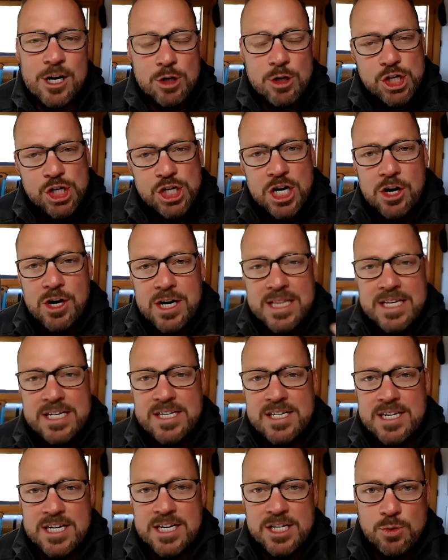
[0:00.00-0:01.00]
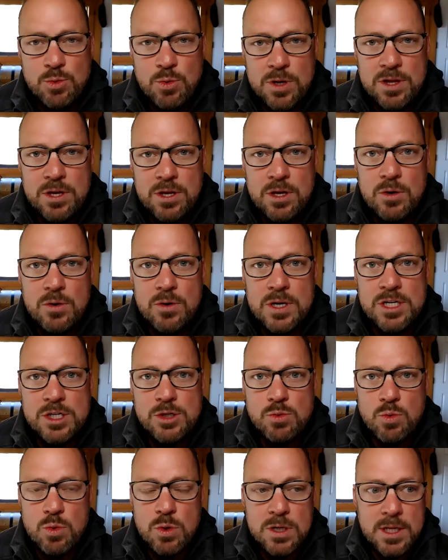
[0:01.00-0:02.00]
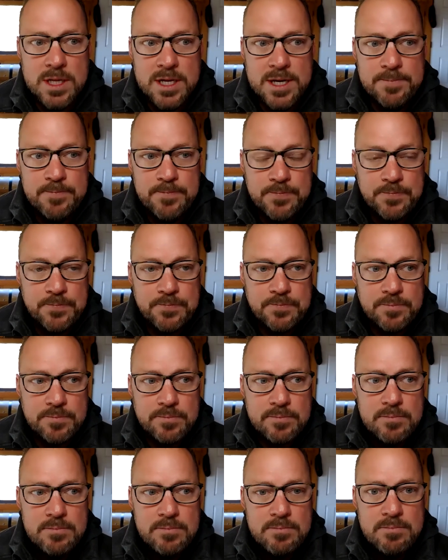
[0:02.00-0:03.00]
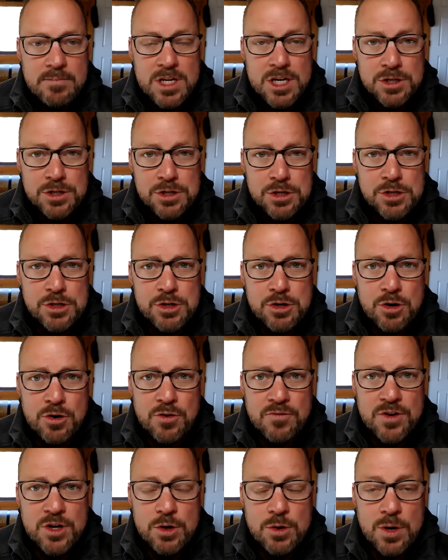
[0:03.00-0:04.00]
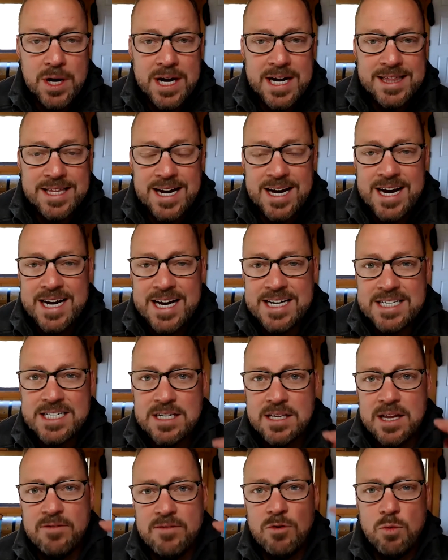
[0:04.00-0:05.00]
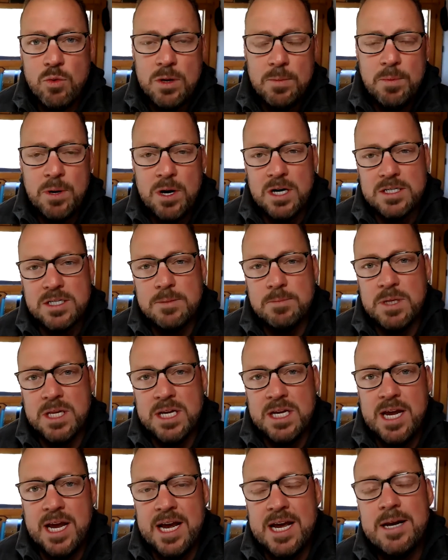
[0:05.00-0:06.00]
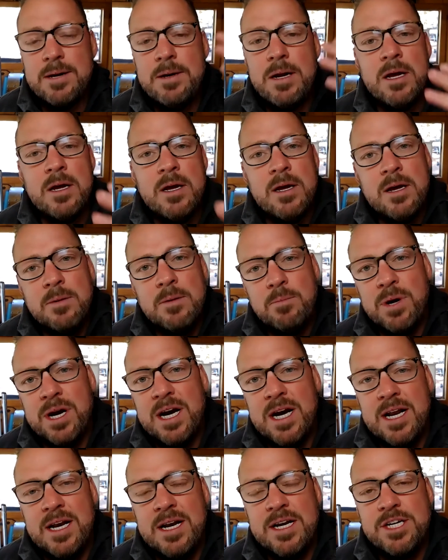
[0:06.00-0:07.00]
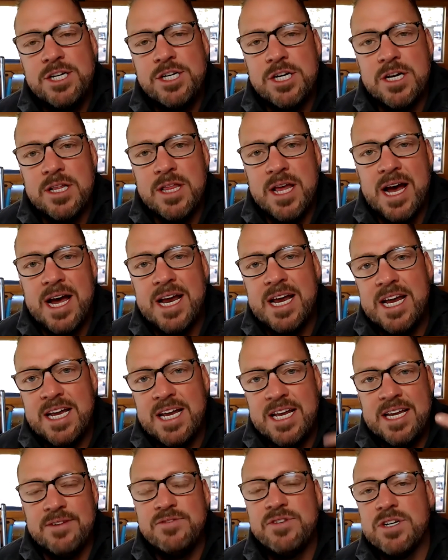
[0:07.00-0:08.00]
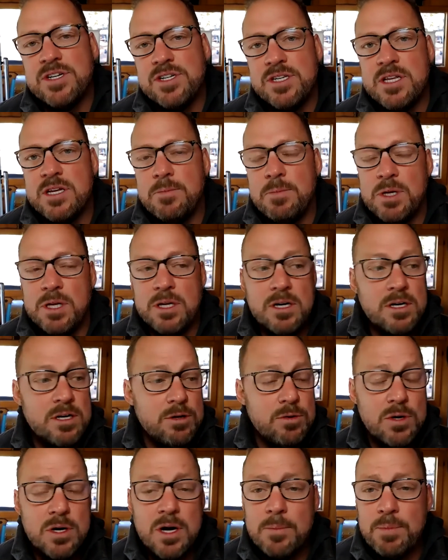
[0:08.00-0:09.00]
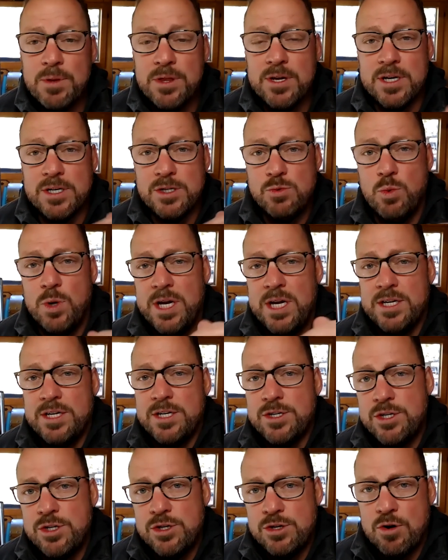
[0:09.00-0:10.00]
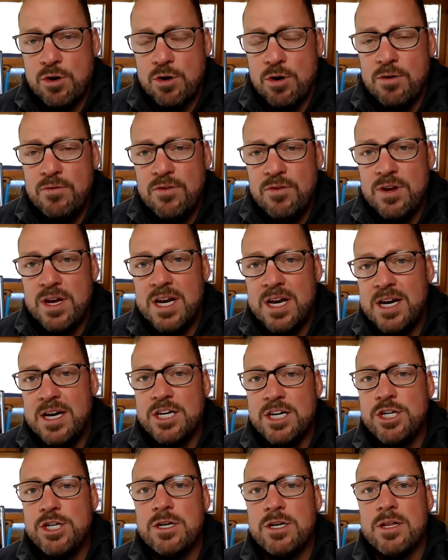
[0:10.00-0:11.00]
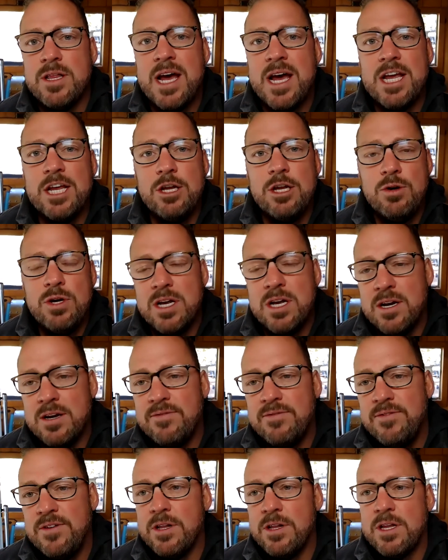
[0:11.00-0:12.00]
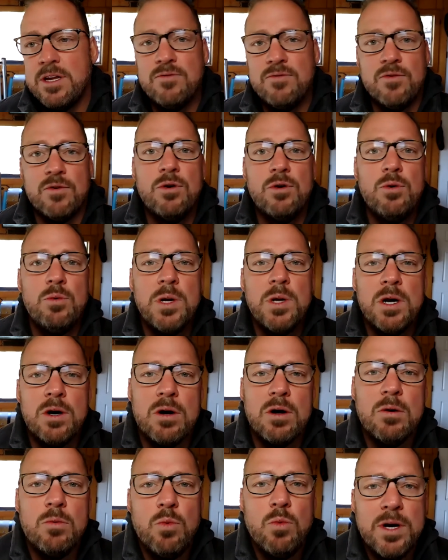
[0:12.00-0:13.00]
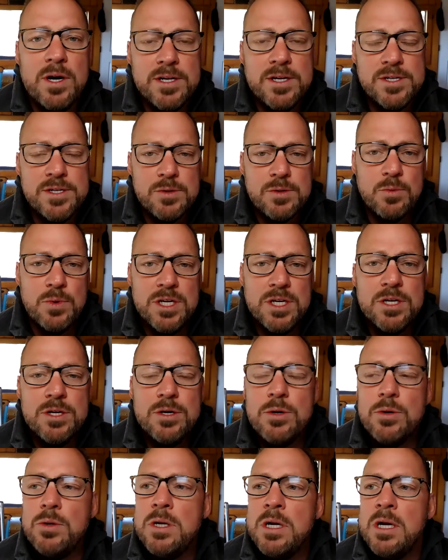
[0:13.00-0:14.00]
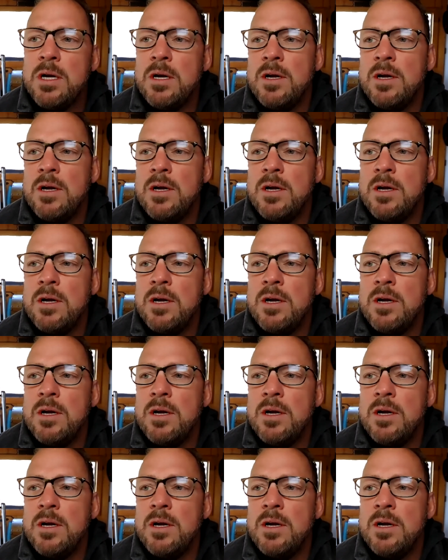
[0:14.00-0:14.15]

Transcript: sharing these things with you is really to serve you at the highest level we possibly can. But in addition to that, it gives us the ability to do a couple things. We get to serve. In addition to that, you get a feeling for who we are and what it is that we do.